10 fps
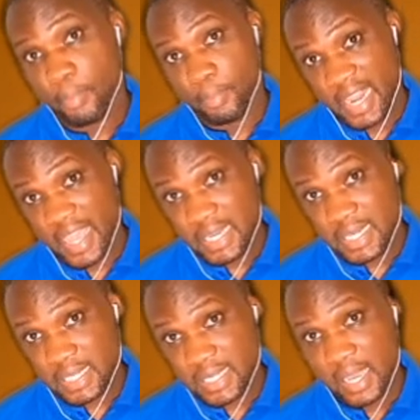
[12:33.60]

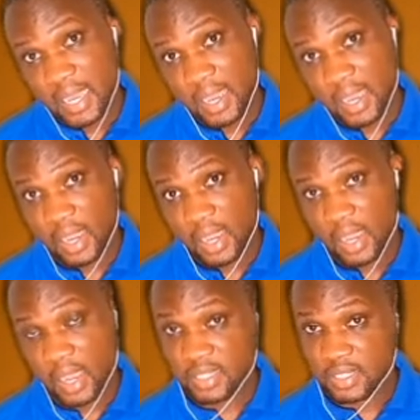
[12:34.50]
played
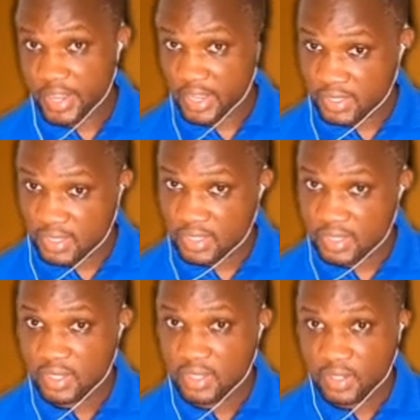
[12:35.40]
as yet,
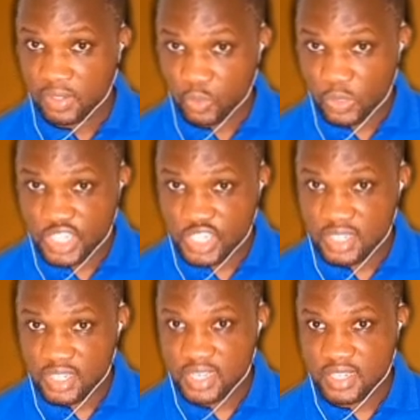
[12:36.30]
which
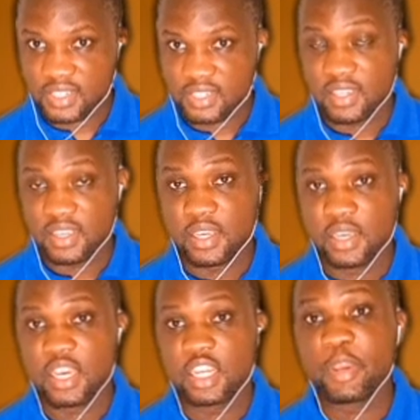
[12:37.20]
is this,
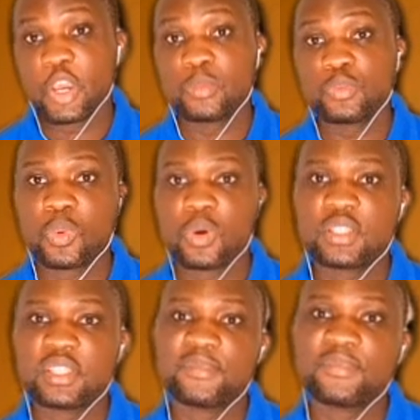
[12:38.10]
it becomes
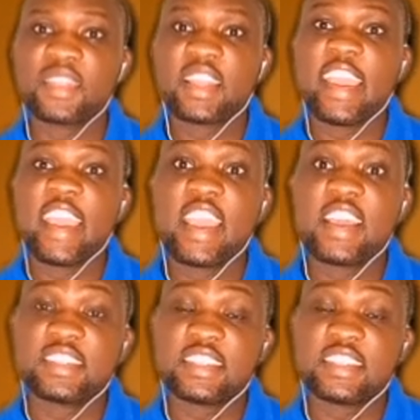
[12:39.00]
what? A